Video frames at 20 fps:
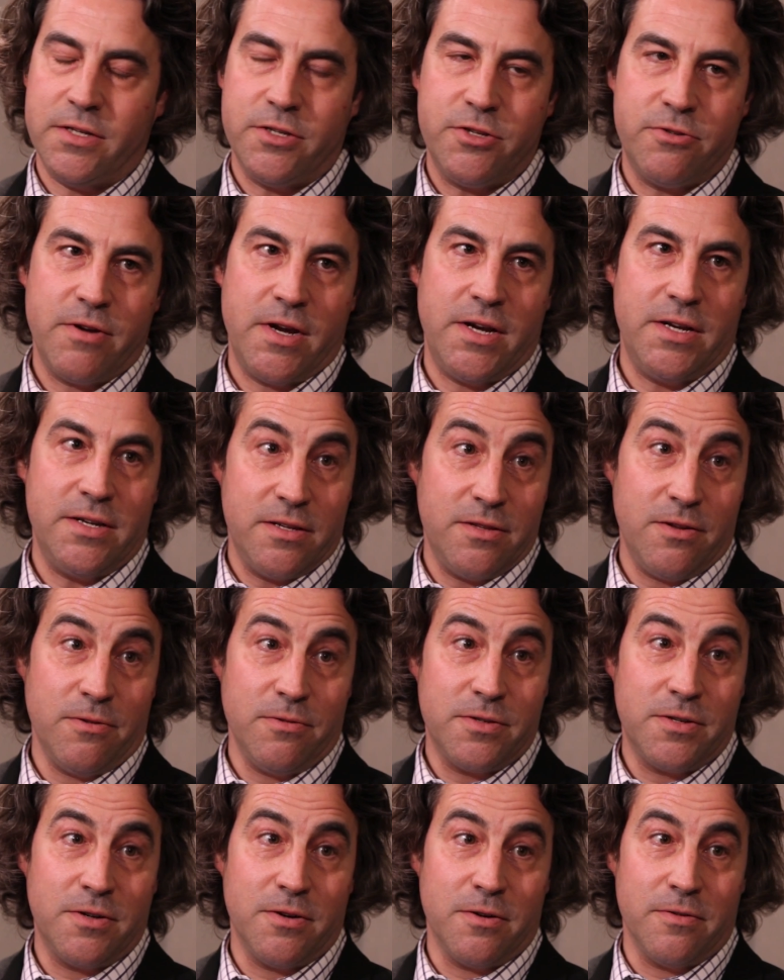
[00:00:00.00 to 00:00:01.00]
constrained to
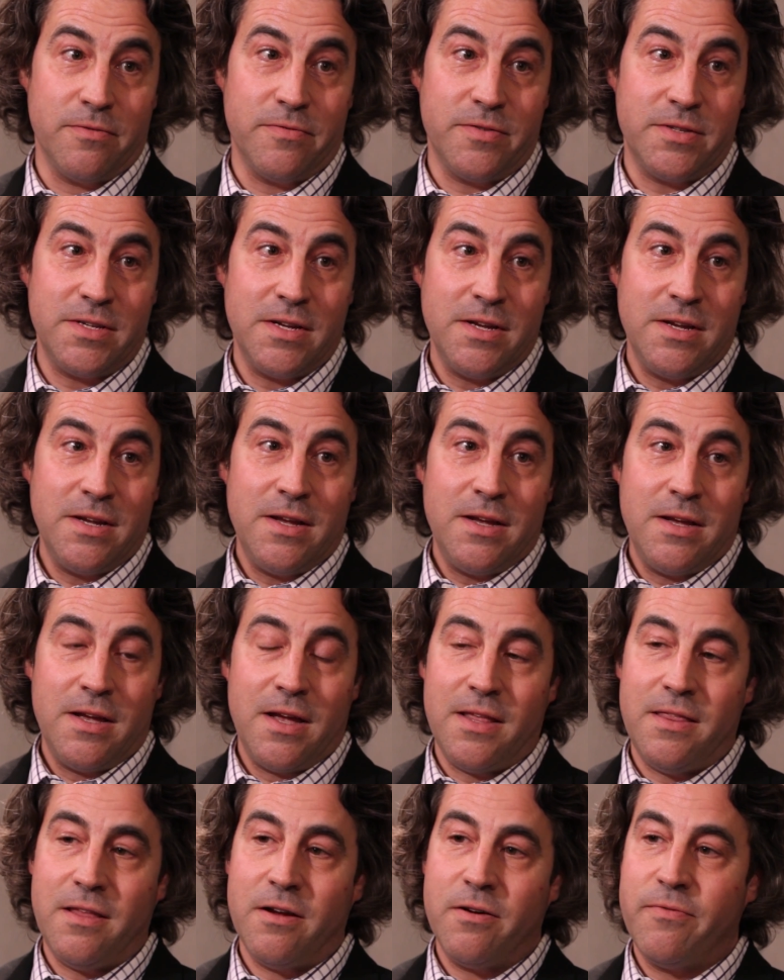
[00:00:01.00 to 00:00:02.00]
those curves.
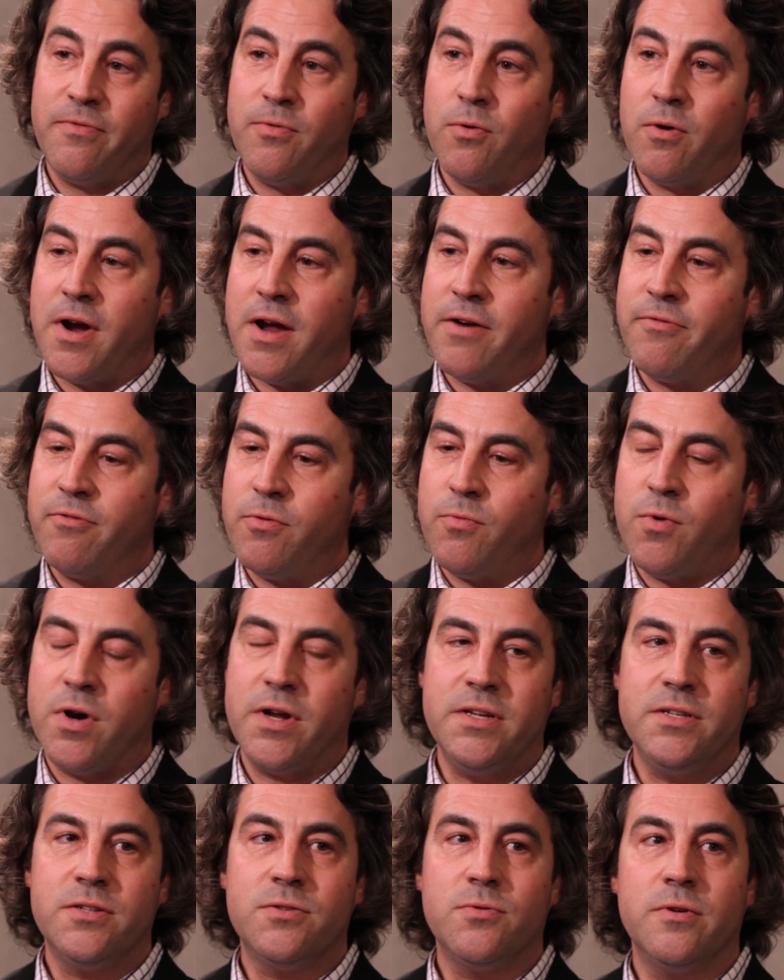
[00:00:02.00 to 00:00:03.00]
Mm-hmm. And therefore,
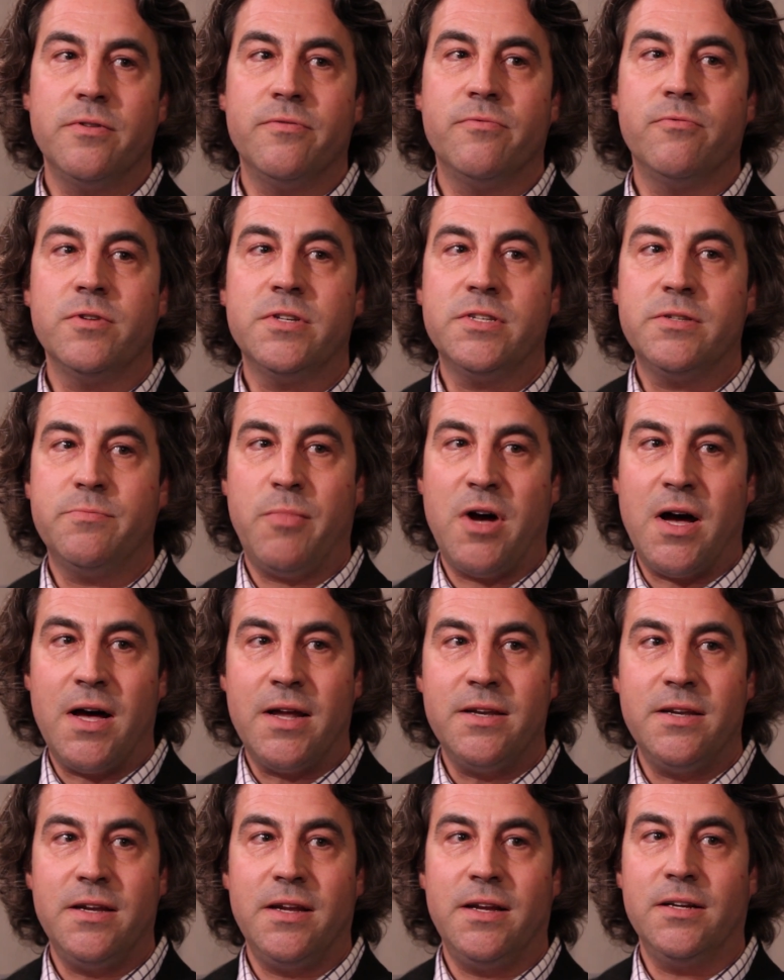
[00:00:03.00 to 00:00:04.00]
everyone is sort of
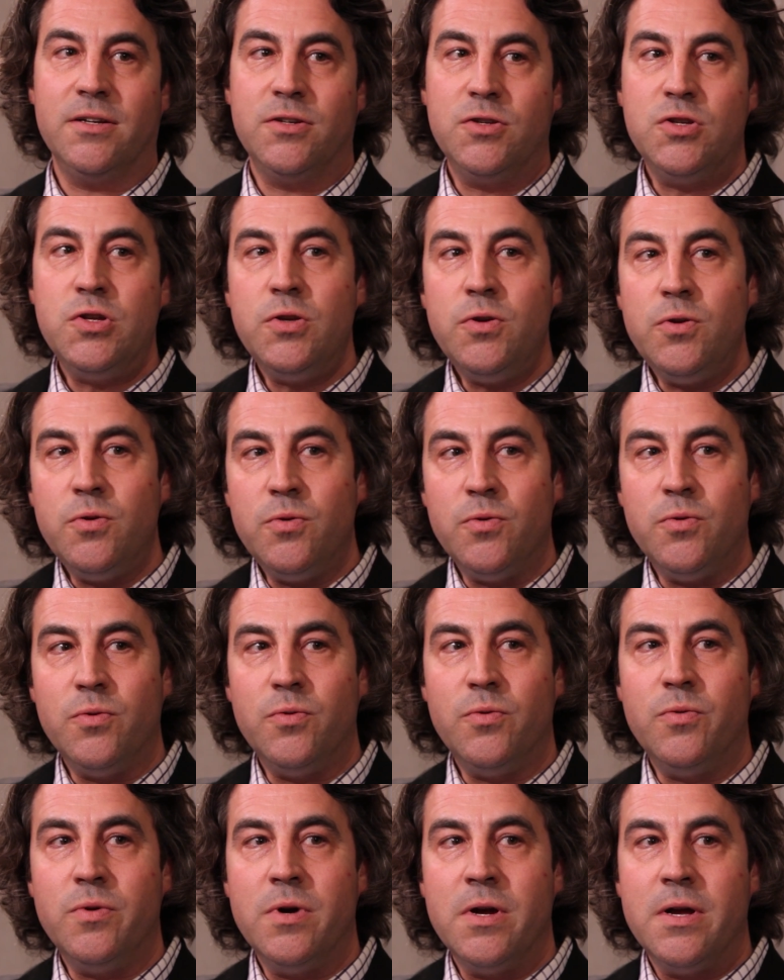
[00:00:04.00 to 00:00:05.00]
responding
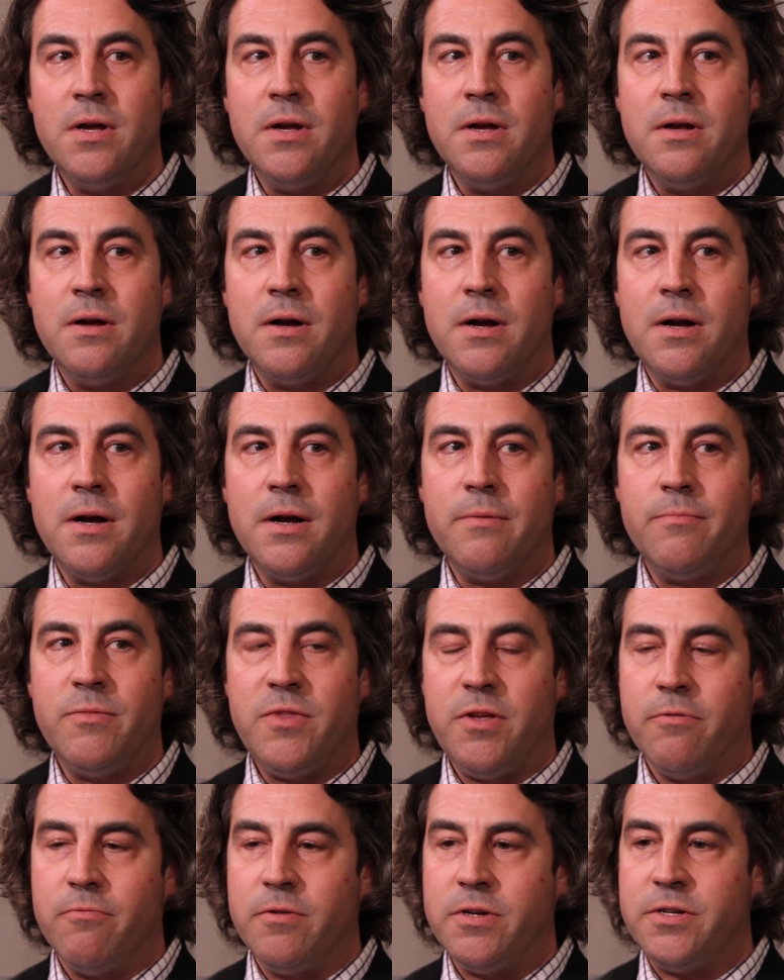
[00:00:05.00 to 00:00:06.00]
to
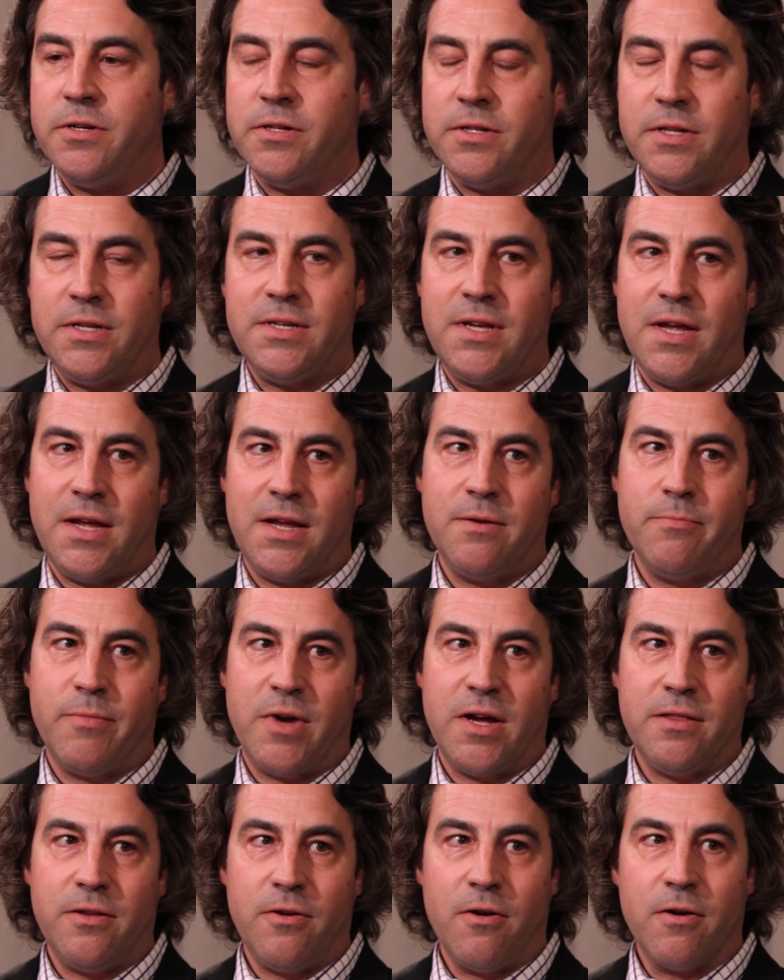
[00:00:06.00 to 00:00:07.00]
the original intent
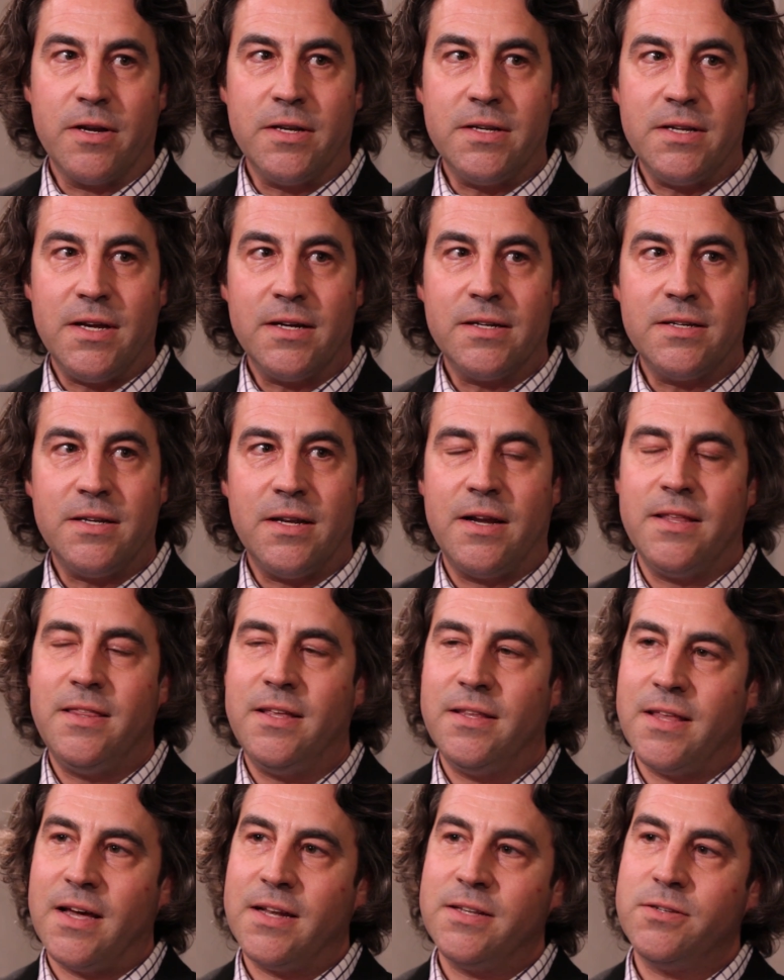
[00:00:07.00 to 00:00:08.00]
by the architect. And I
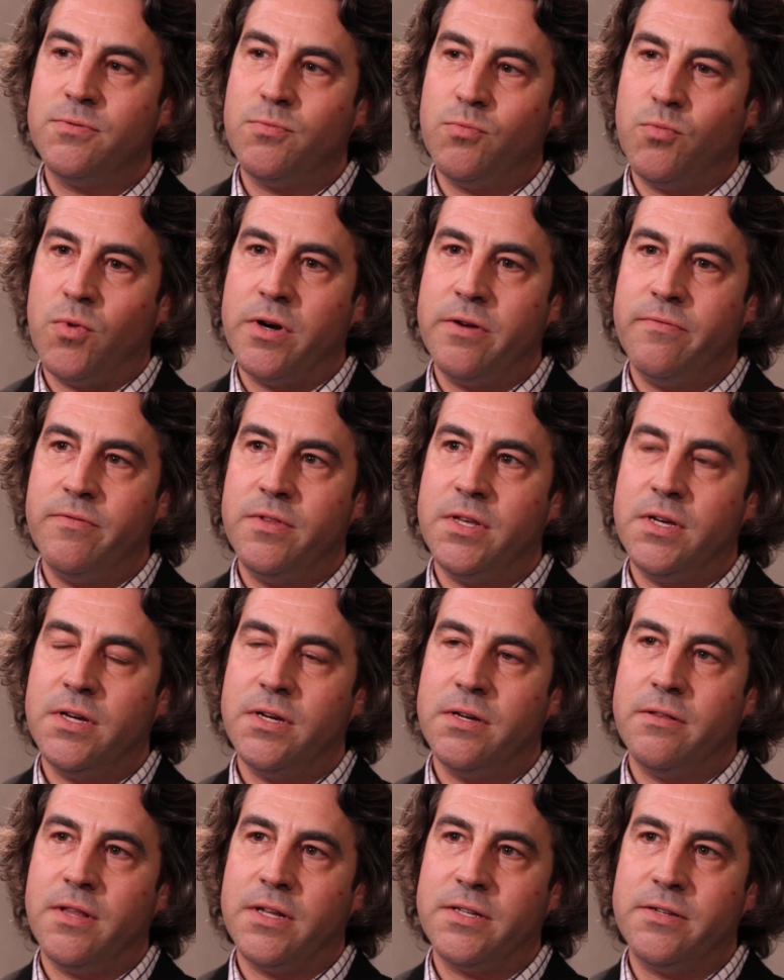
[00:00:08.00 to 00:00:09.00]
think that's
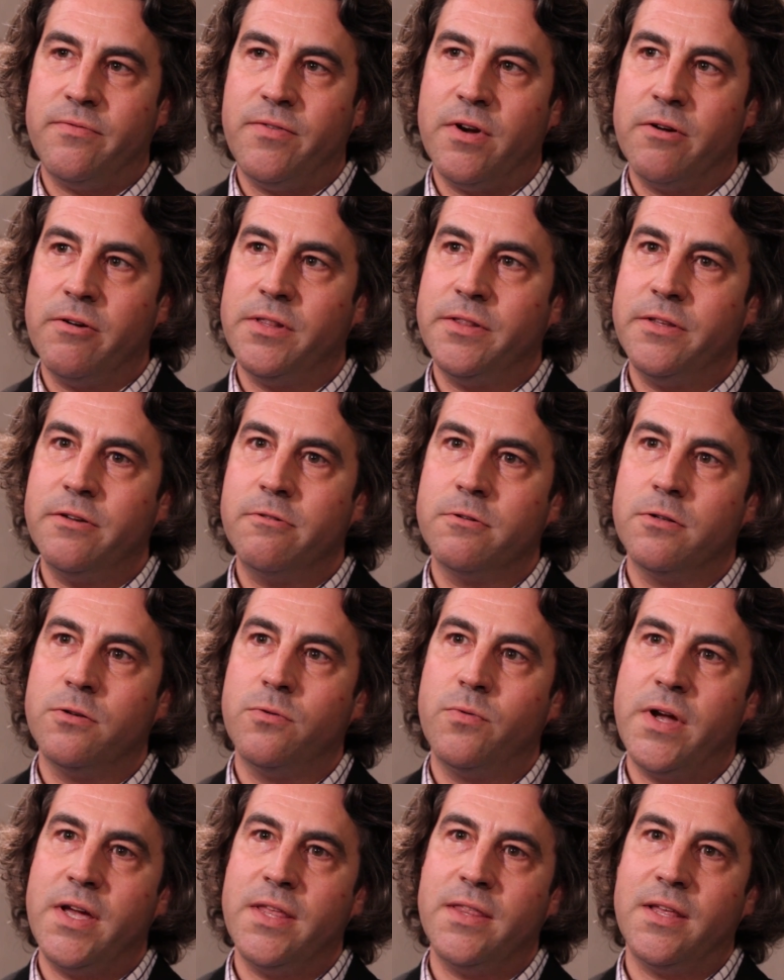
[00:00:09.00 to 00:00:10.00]
a very
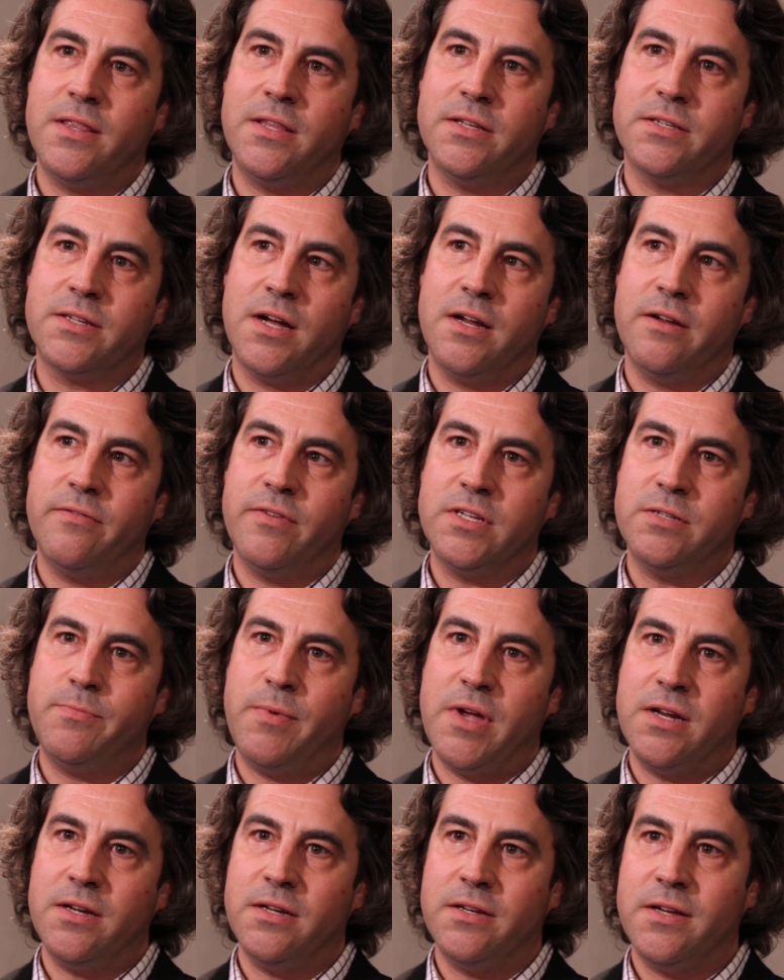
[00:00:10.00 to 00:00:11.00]
literal way that this kind of
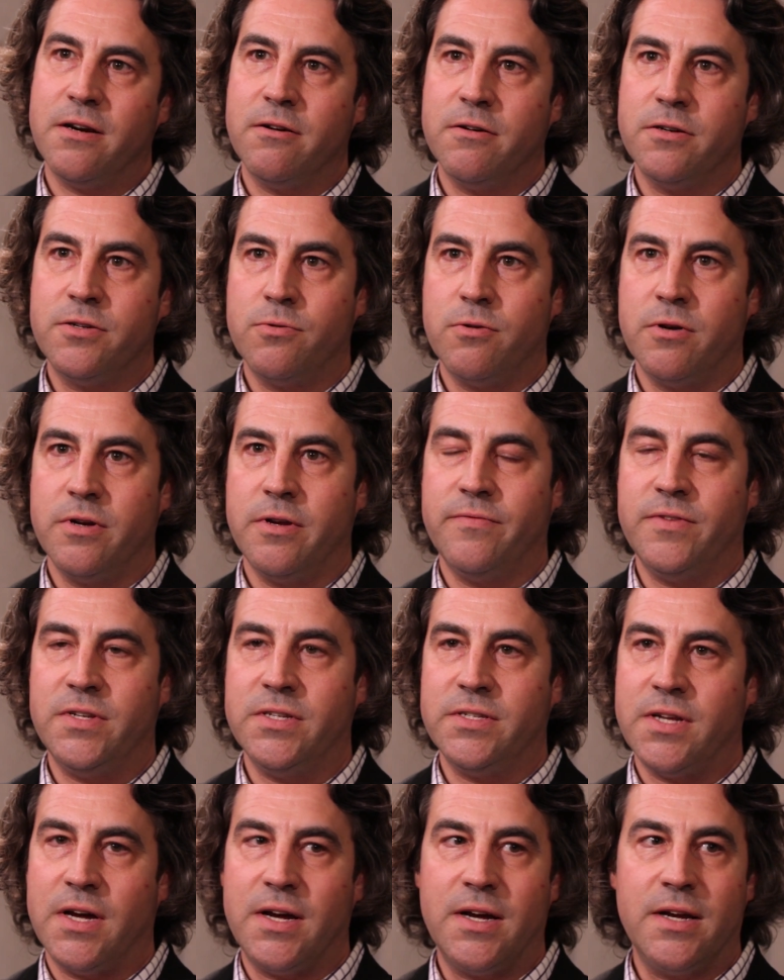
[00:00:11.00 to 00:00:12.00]
expanded territory of
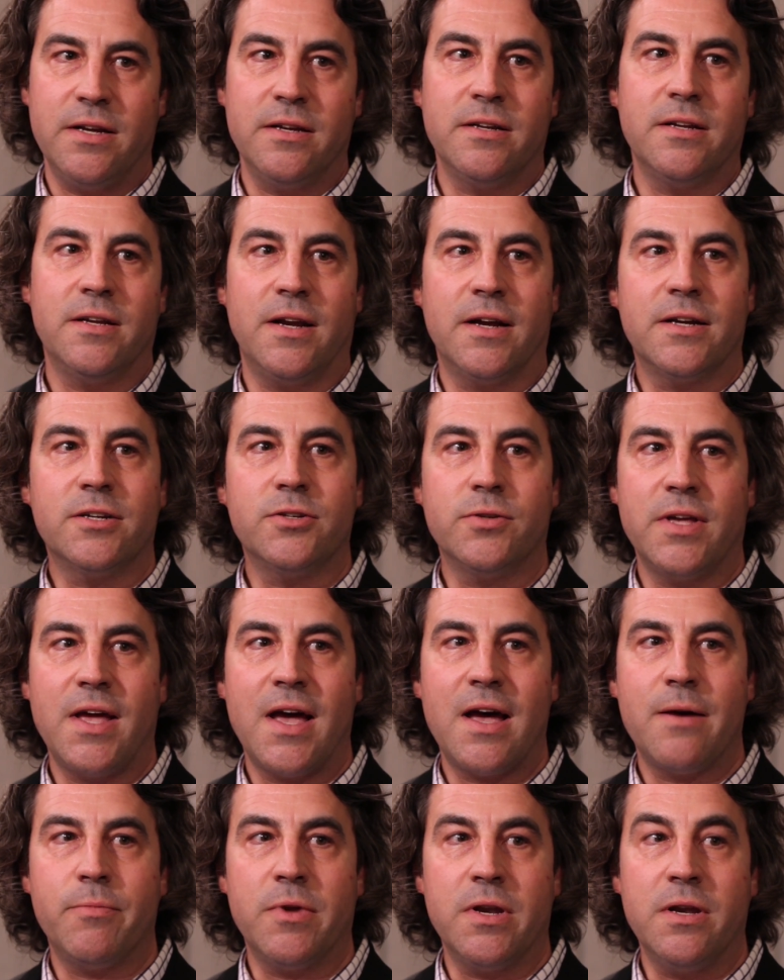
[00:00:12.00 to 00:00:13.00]
design can actually
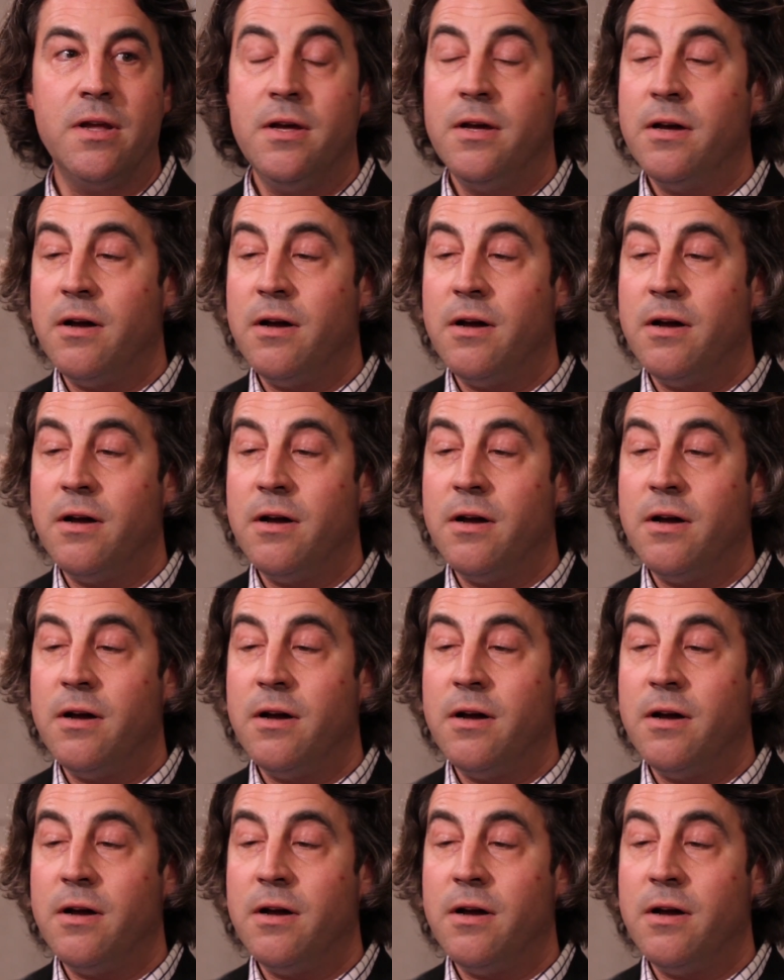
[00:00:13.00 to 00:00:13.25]
happen.